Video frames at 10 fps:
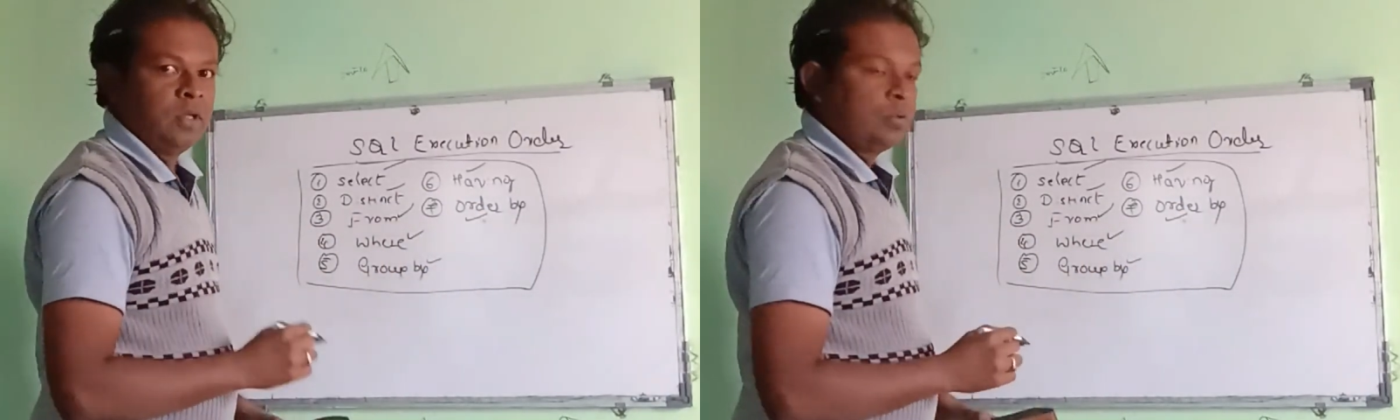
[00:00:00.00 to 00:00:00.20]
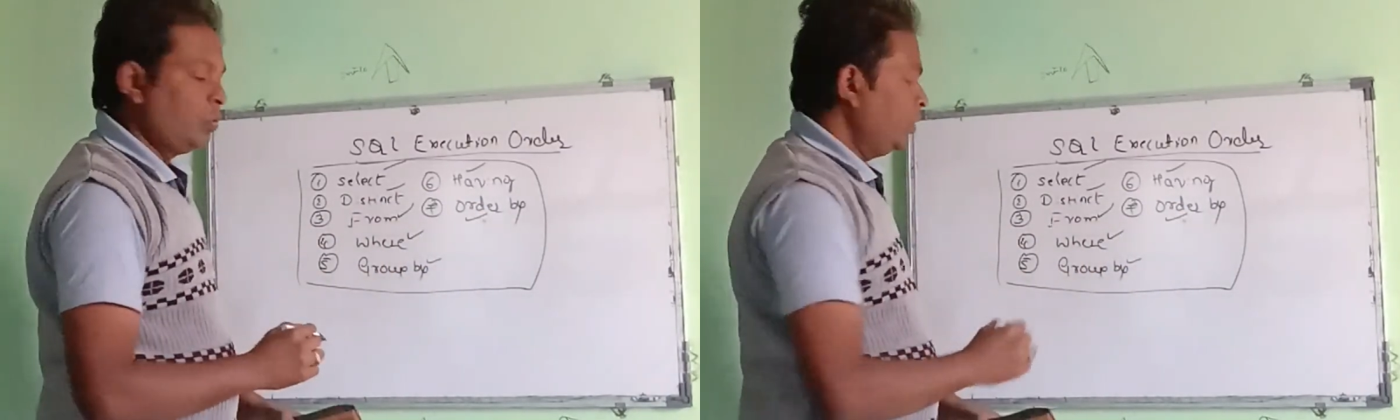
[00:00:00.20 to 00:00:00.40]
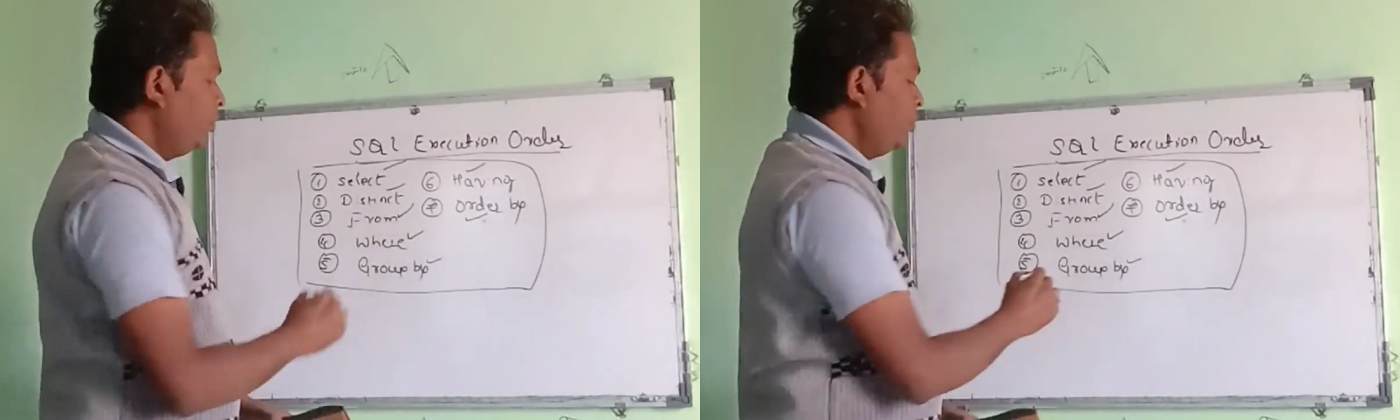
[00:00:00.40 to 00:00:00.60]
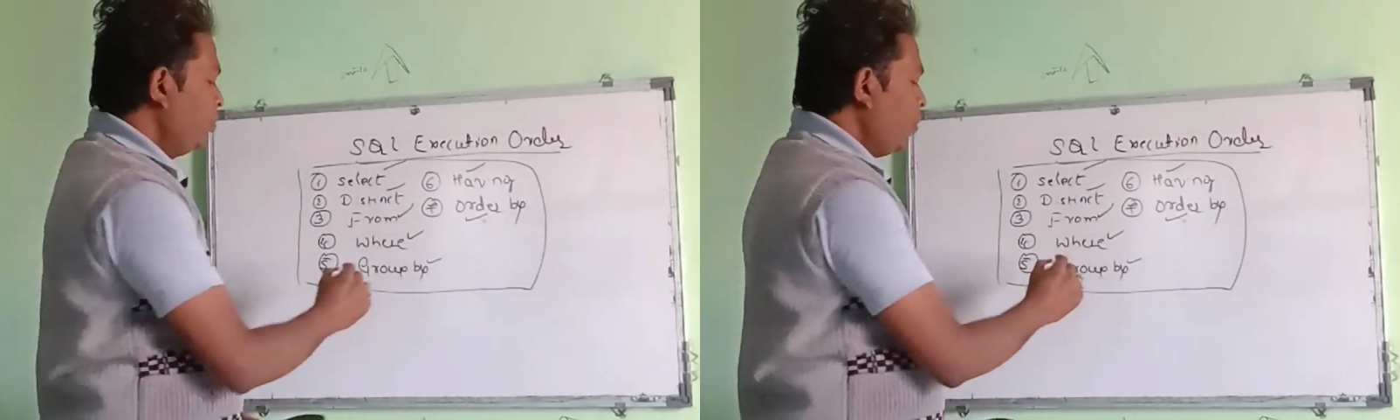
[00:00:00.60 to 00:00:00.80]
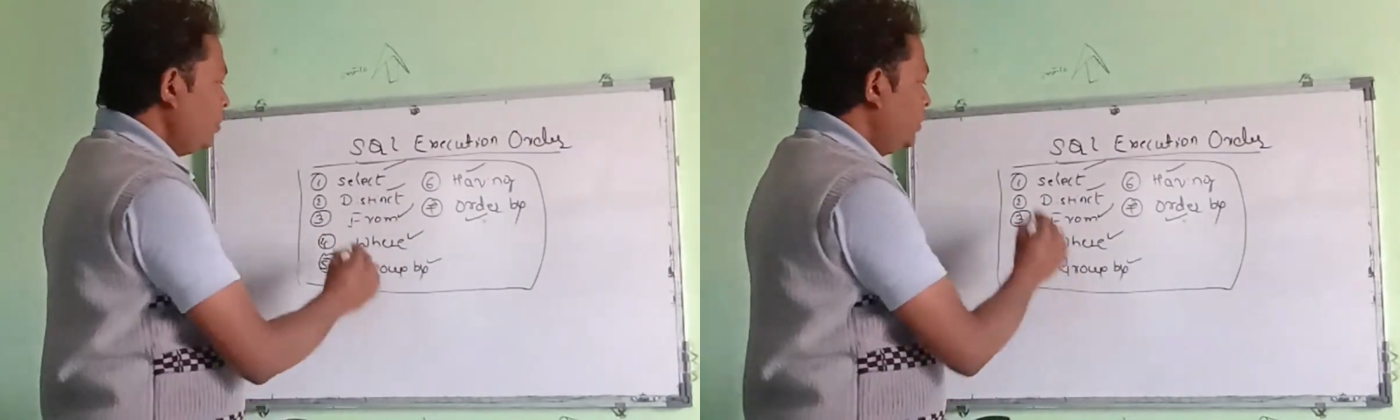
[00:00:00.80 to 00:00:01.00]
So if you
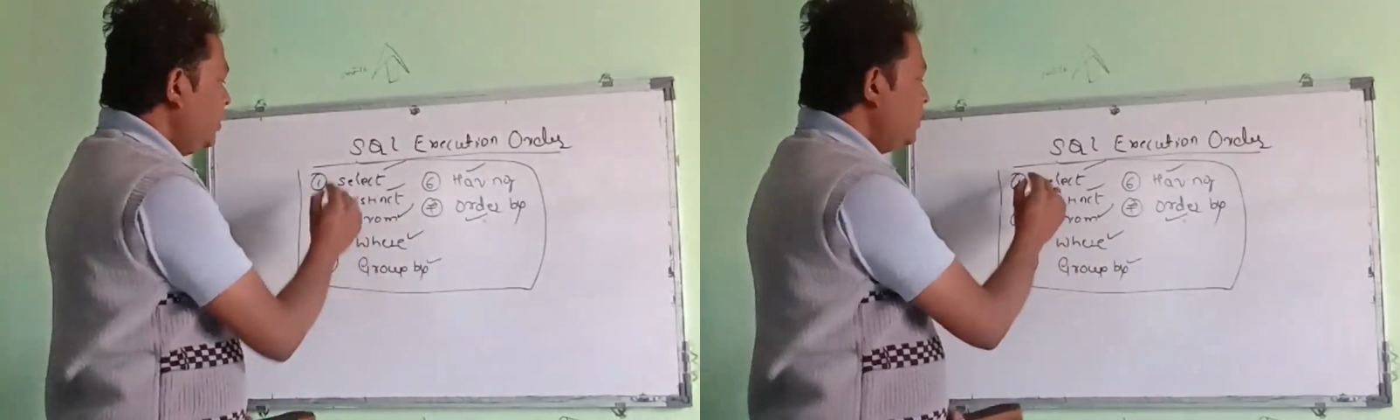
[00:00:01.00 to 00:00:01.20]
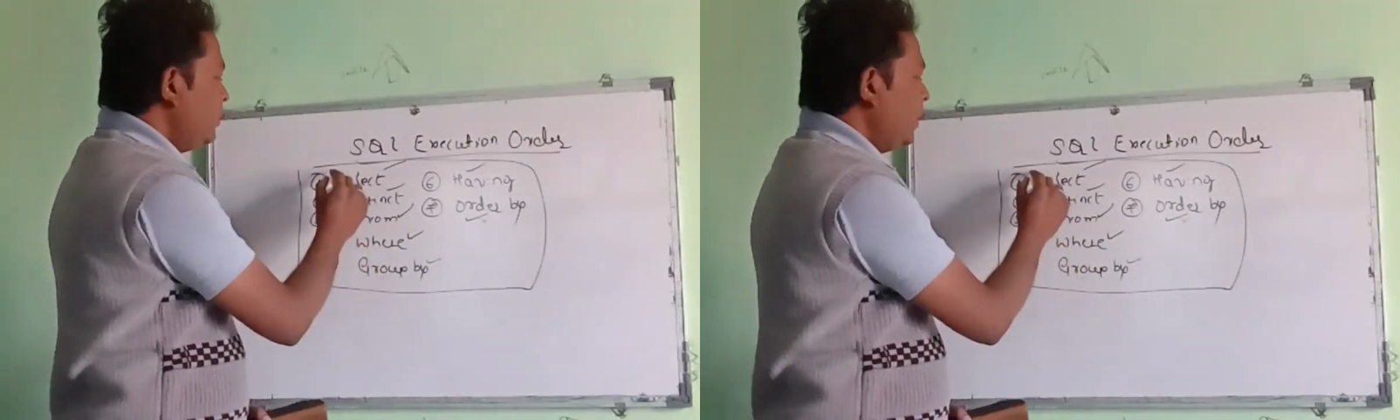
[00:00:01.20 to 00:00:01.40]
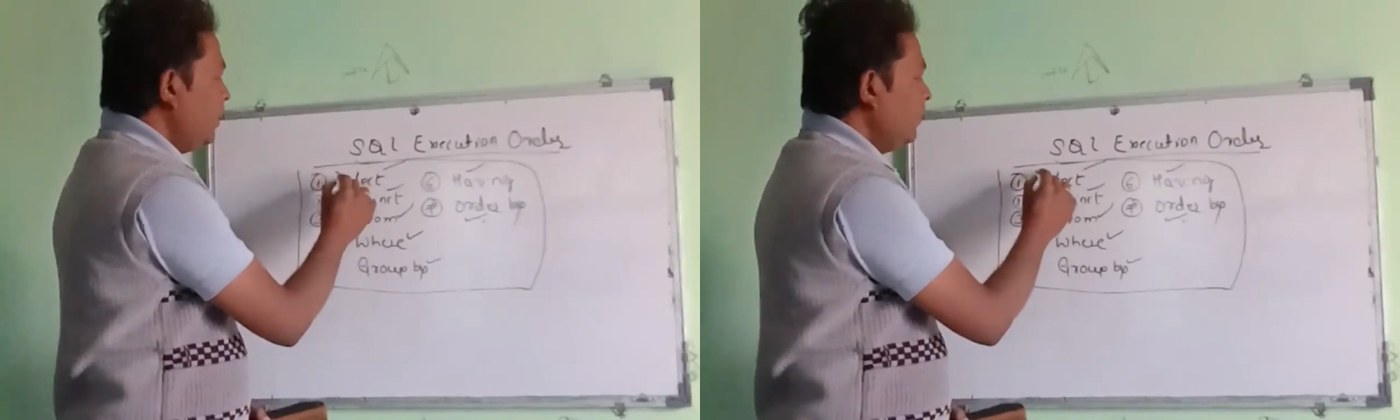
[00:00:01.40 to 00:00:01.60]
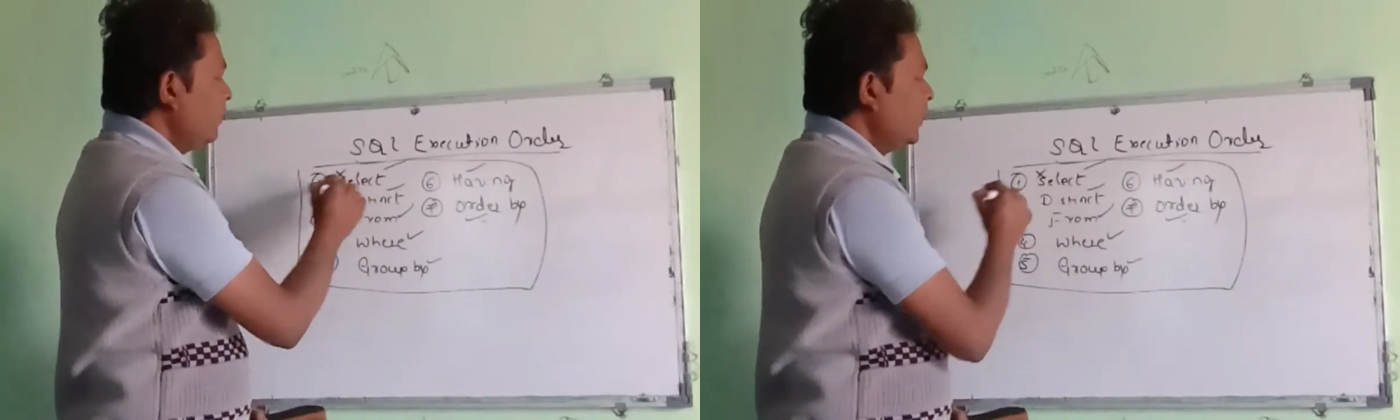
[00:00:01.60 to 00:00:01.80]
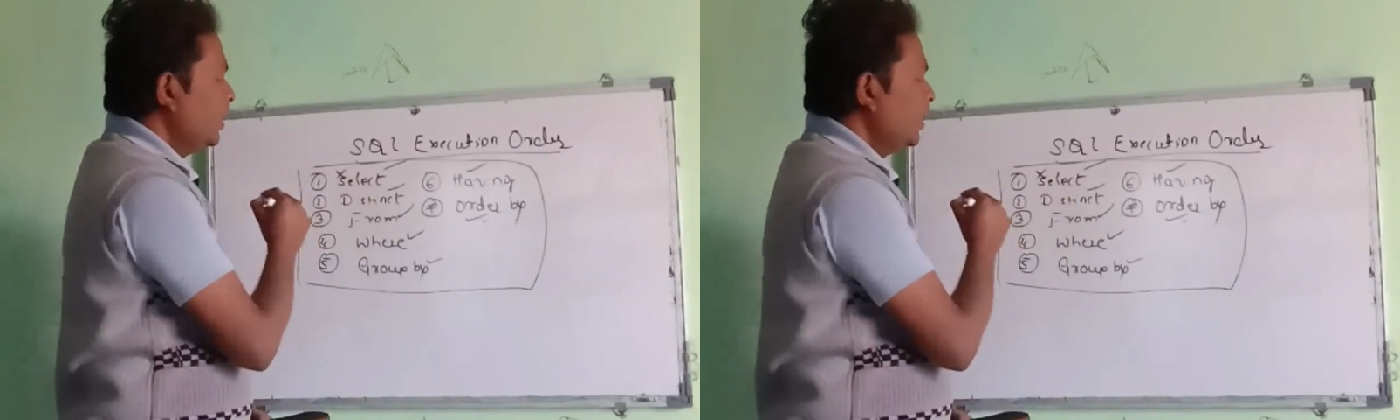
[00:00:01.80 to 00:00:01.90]
know this thing,